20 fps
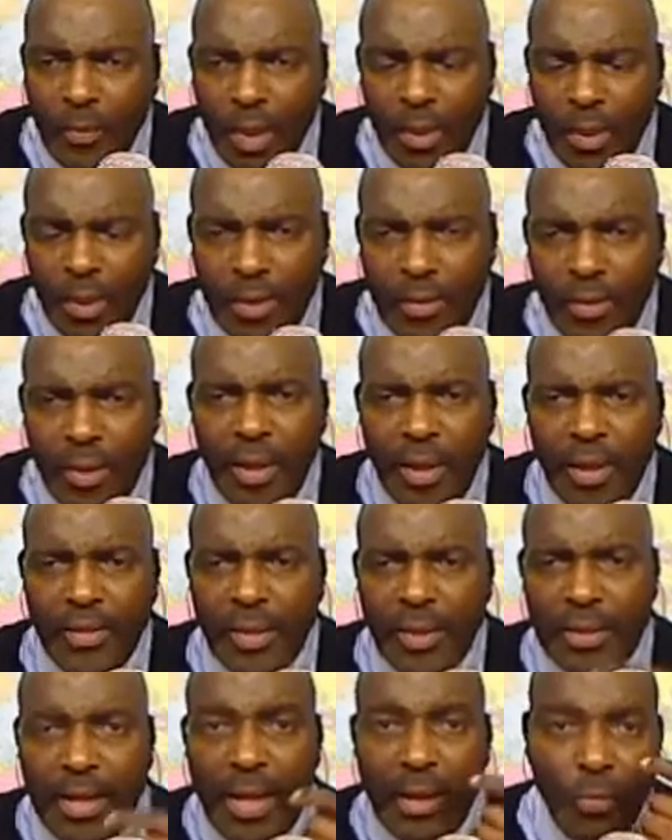And I
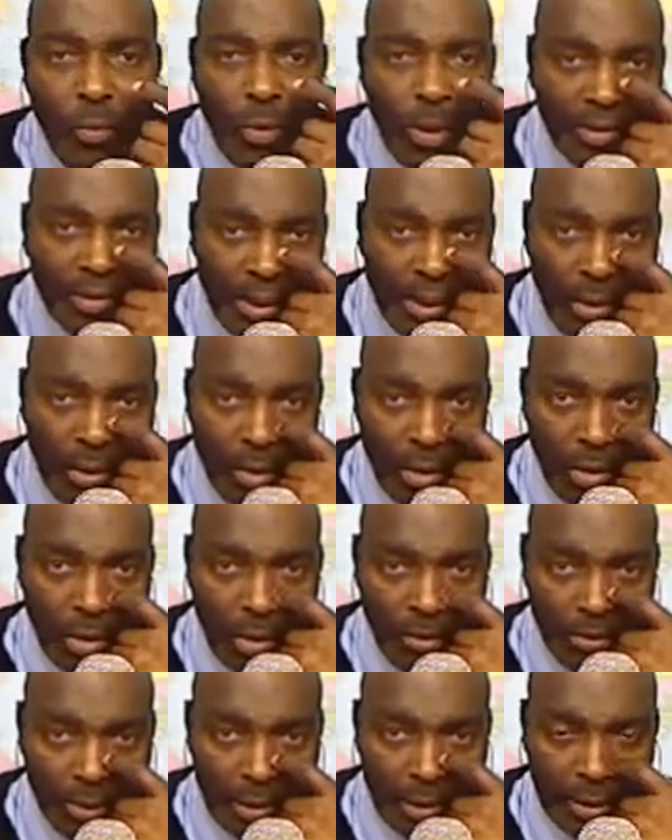think that was
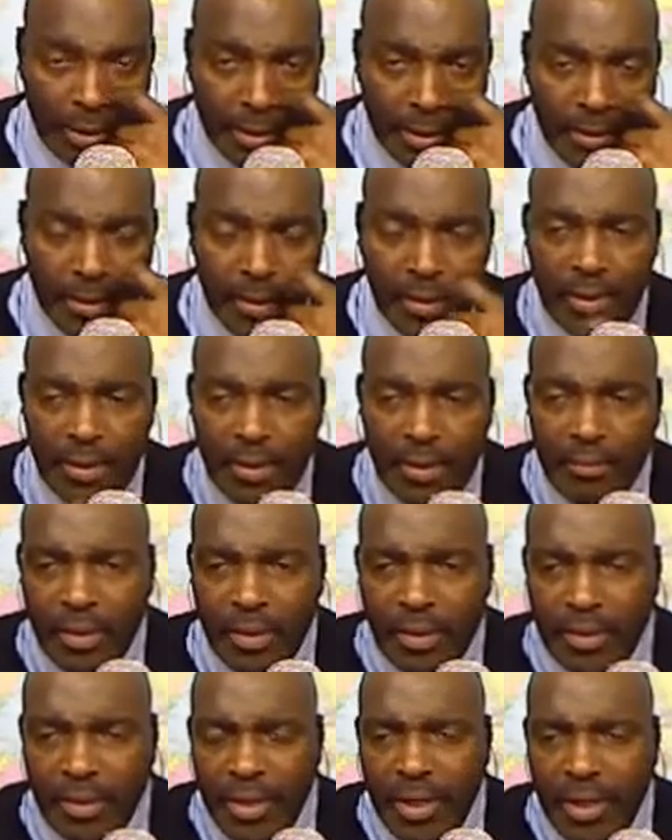alcohol related.
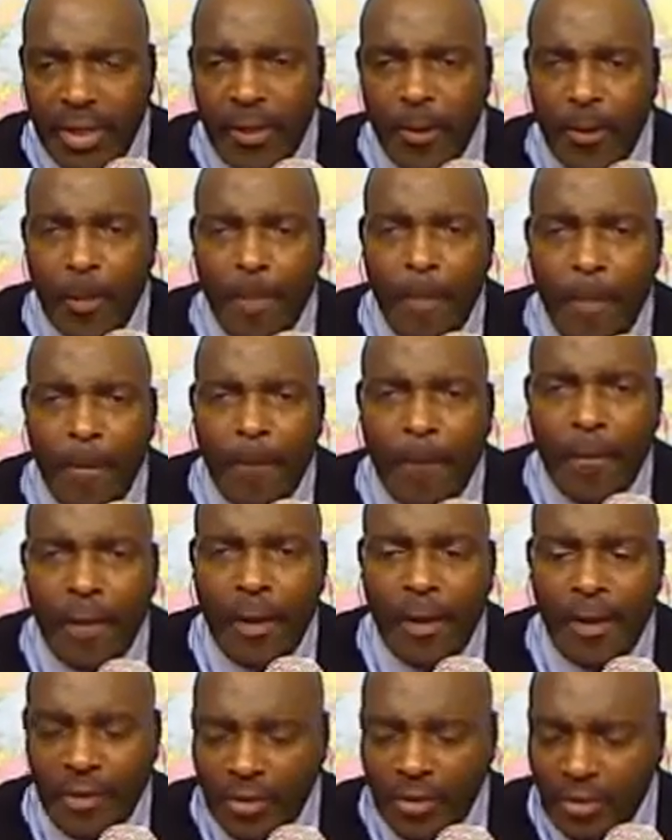But now
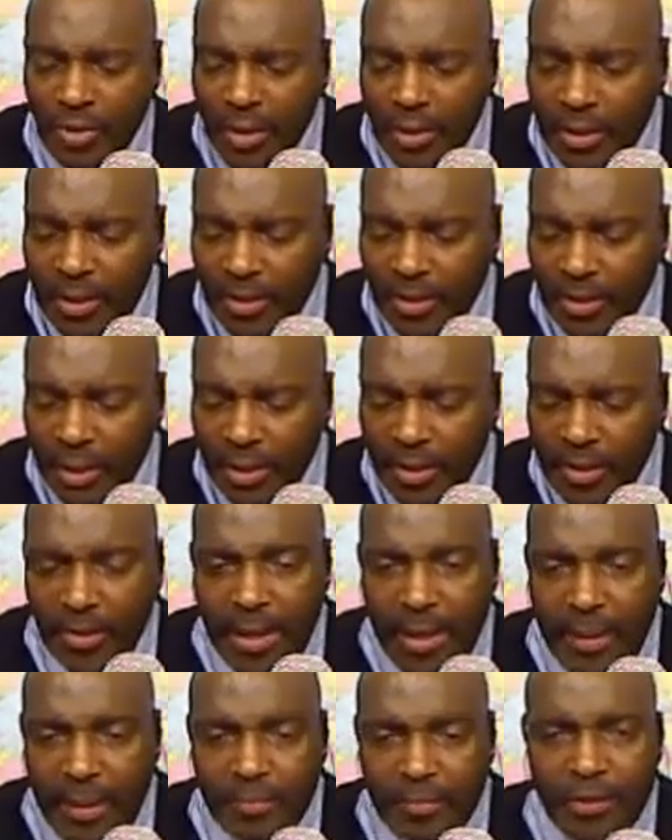this
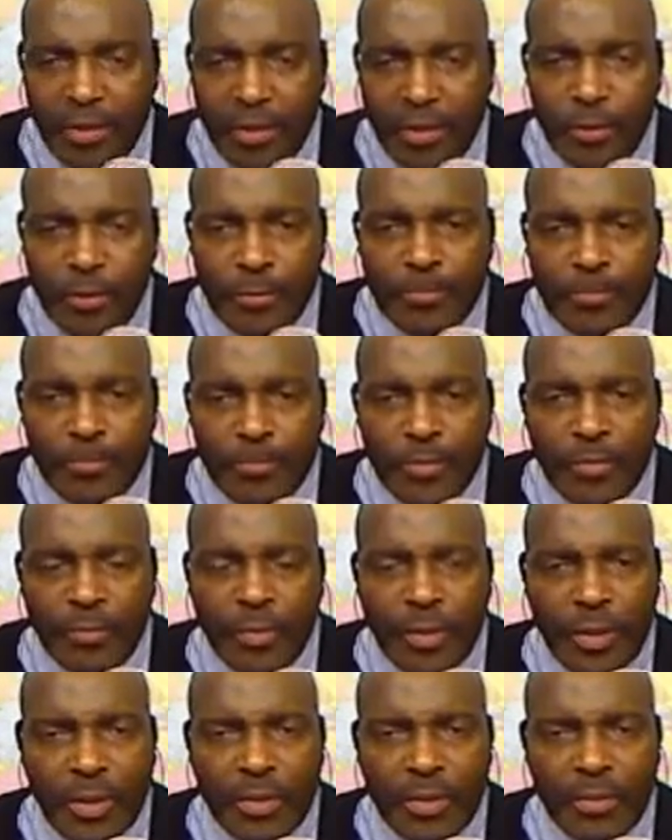latest episode
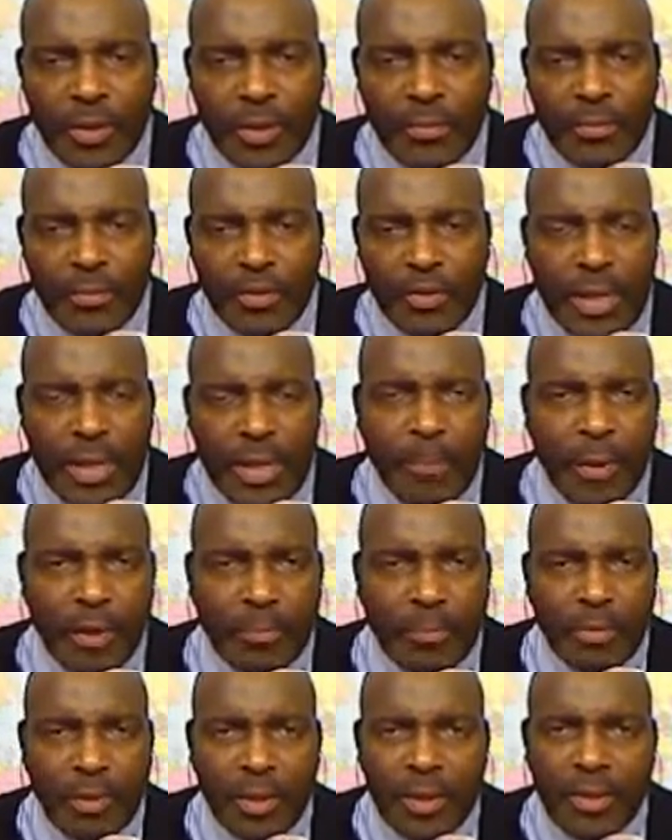where he was stopped
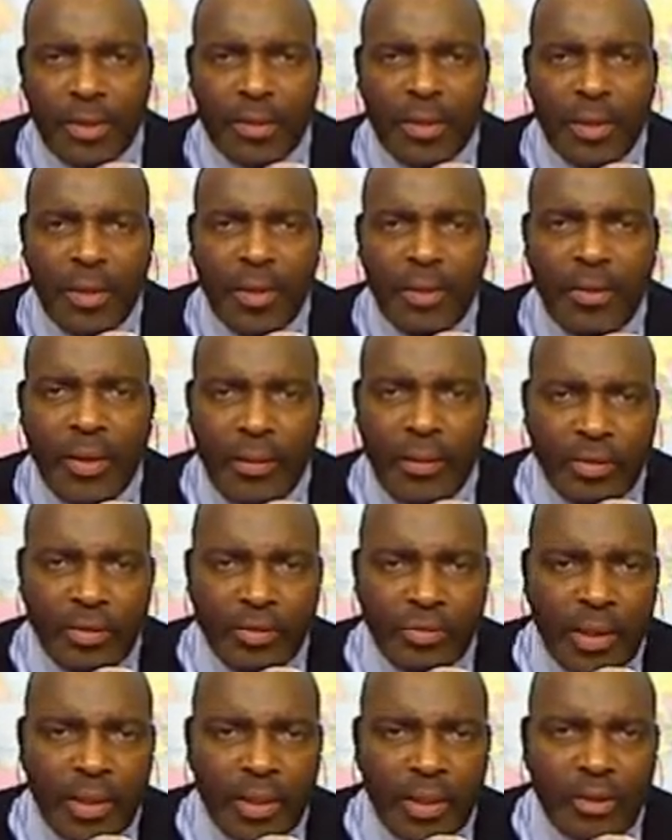by the police, that
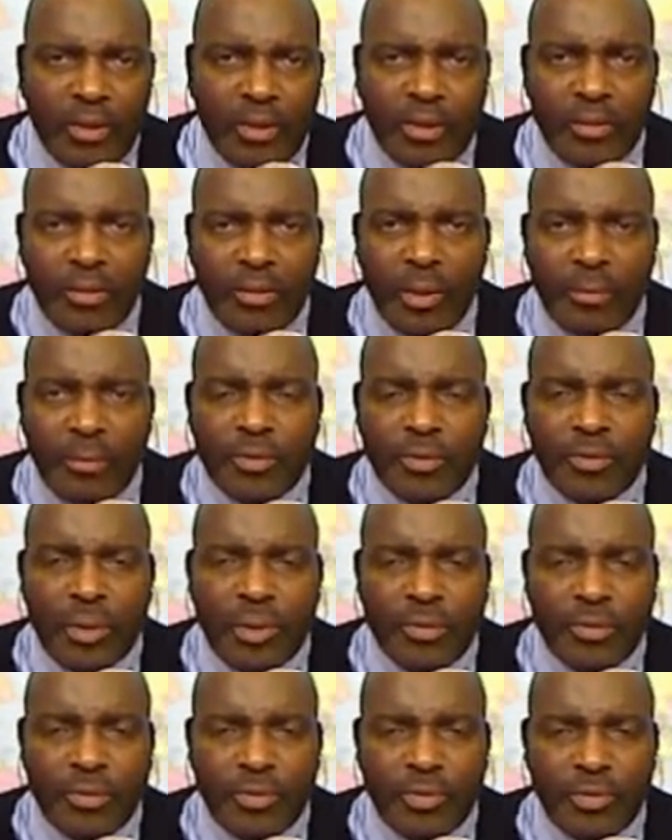was related to
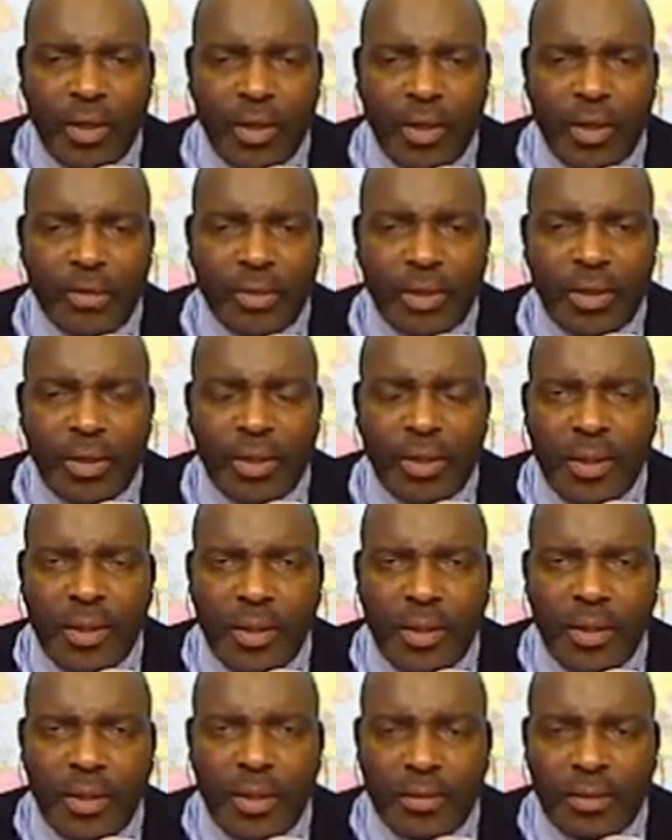prescription drugs
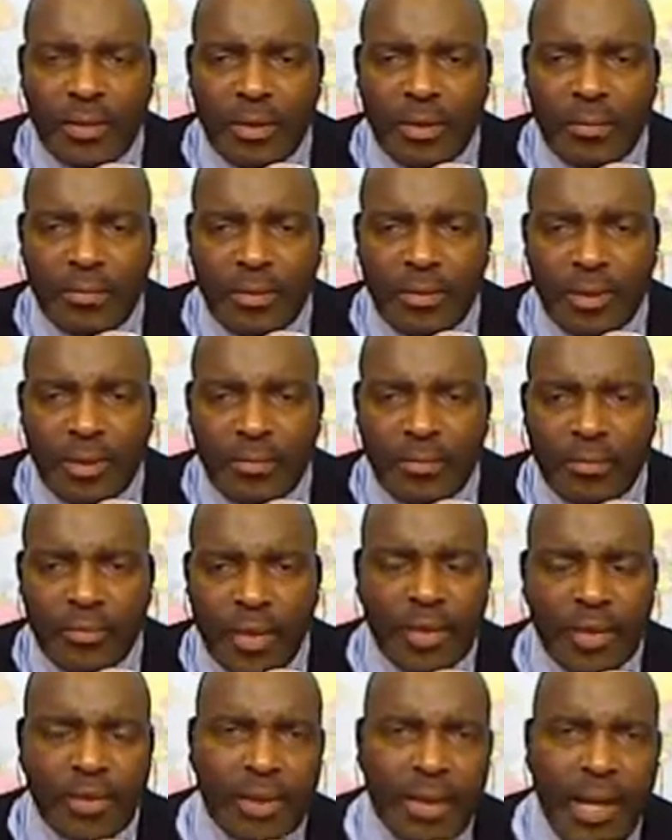and some
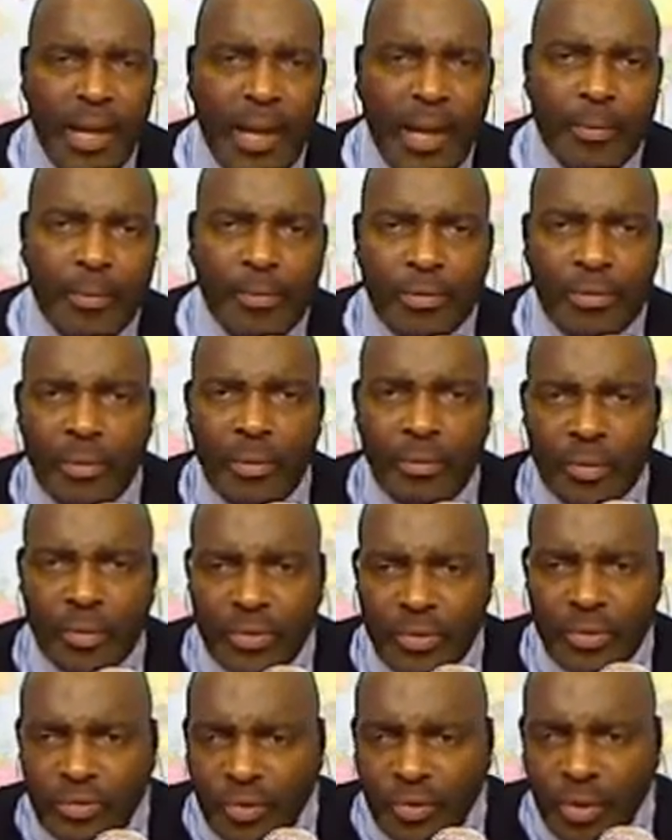things that happened to him
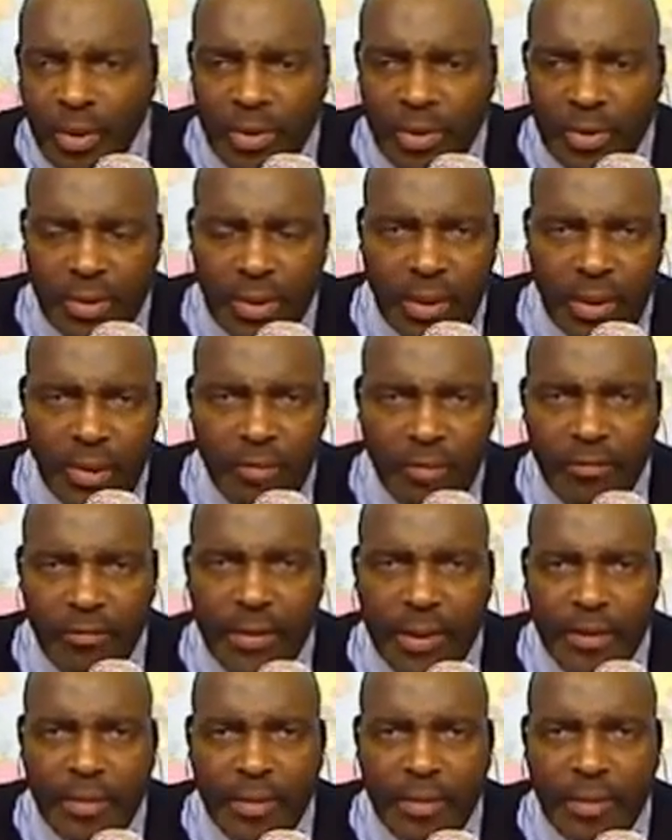when some drugs kind of
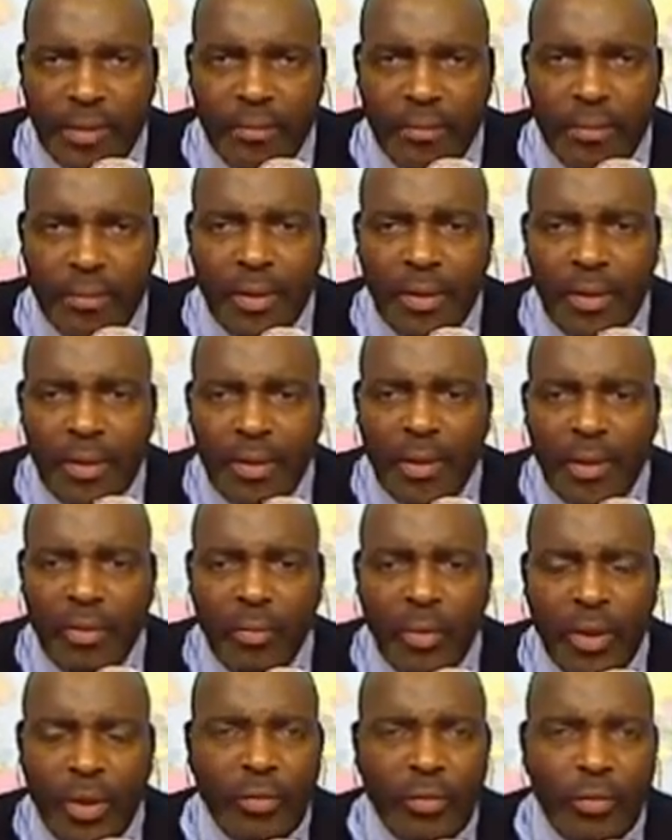affected him
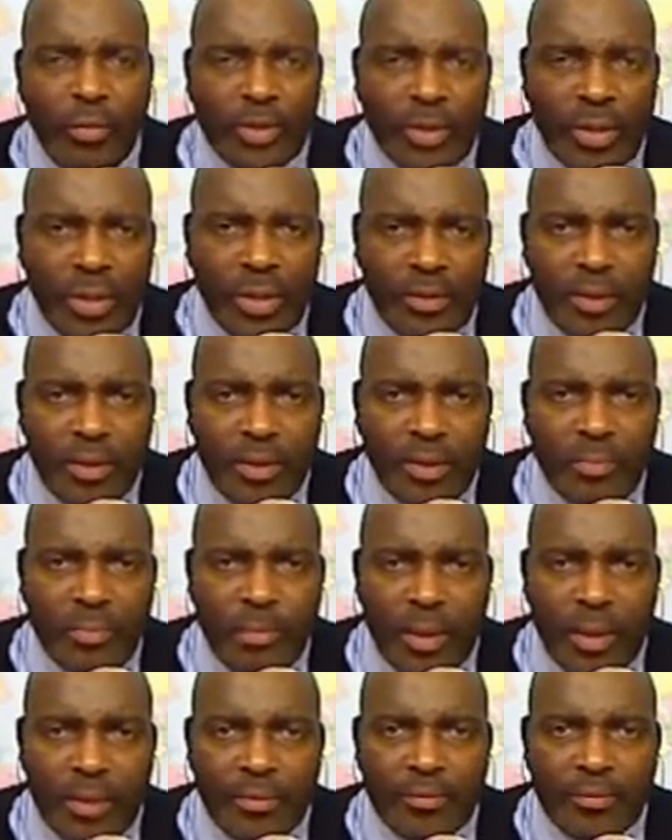in a way that wasn't
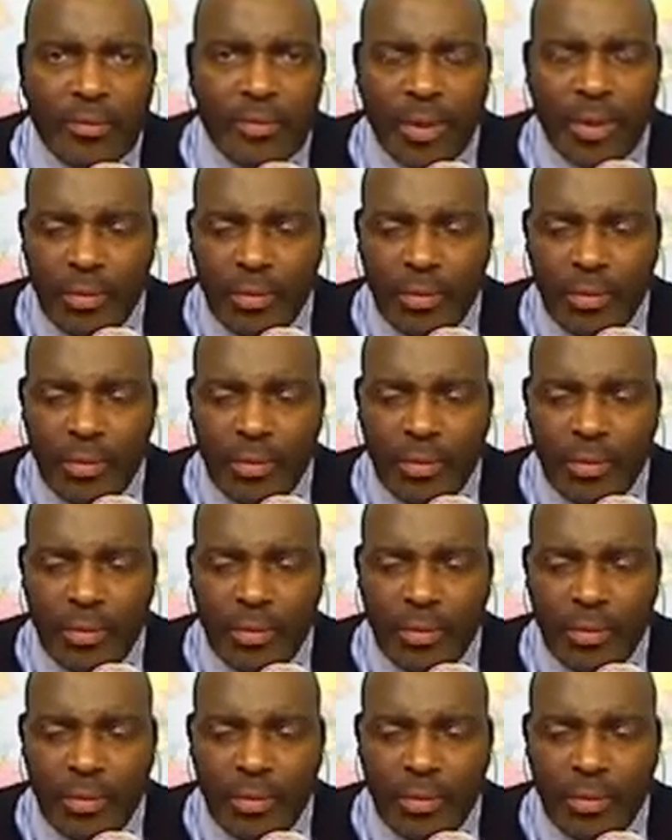anticipated.